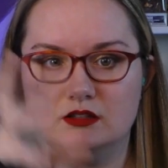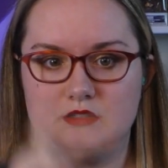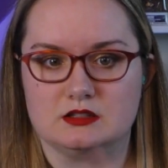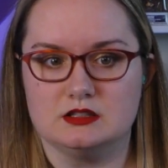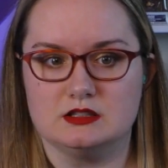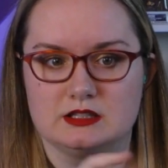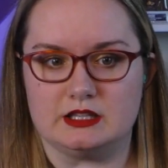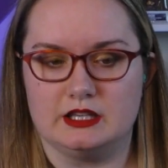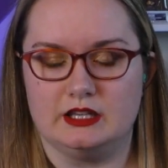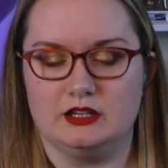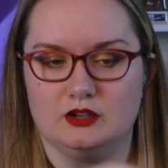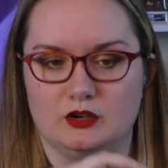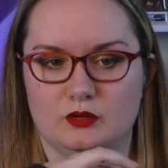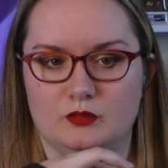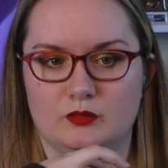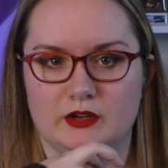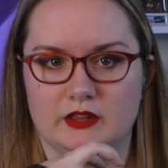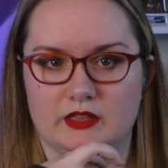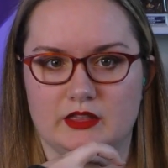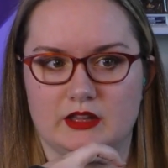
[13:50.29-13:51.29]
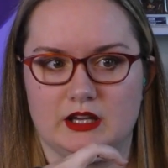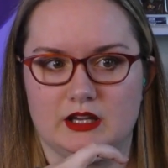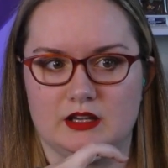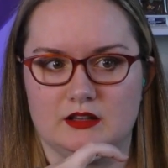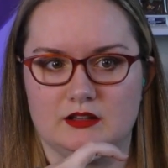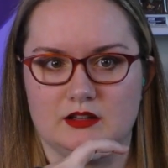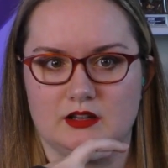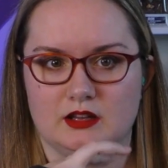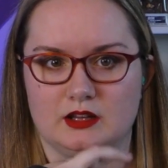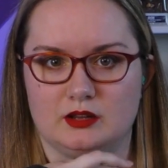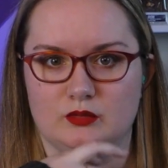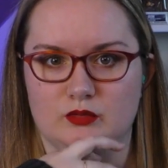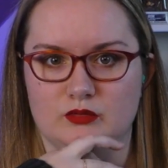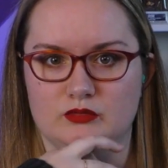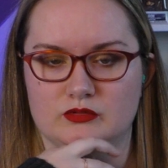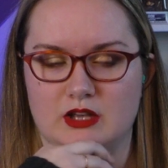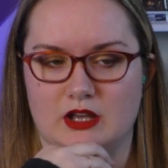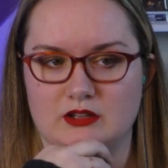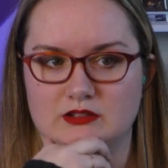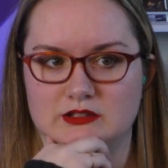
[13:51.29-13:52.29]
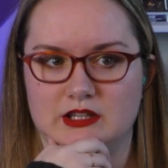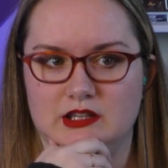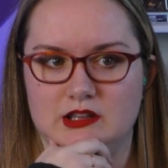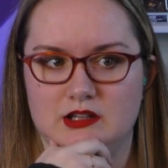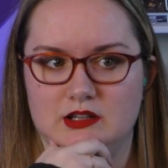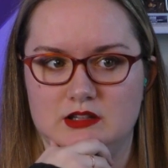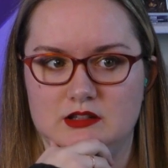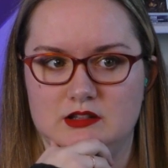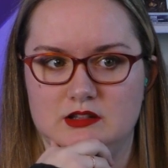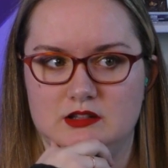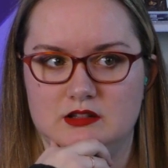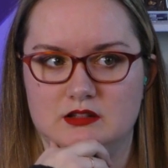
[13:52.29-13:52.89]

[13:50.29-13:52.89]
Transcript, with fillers: Does he know where that, like, whose house key that is?